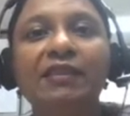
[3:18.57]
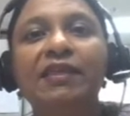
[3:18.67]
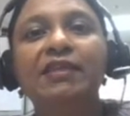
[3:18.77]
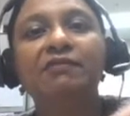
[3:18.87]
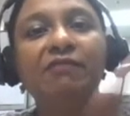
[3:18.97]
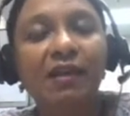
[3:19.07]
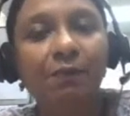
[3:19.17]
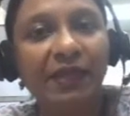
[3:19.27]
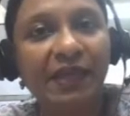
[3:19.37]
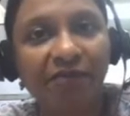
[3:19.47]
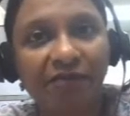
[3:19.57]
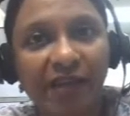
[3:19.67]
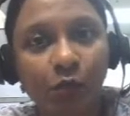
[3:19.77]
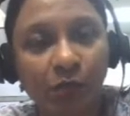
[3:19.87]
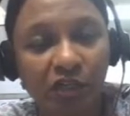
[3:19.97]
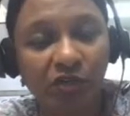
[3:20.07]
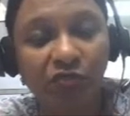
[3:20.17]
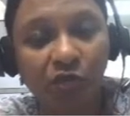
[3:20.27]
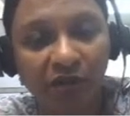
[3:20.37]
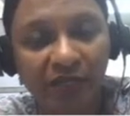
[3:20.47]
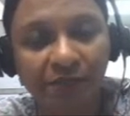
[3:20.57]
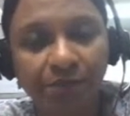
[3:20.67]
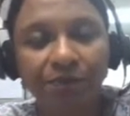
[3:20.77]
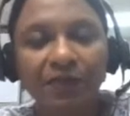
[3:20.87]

and then developing an evaluation for it.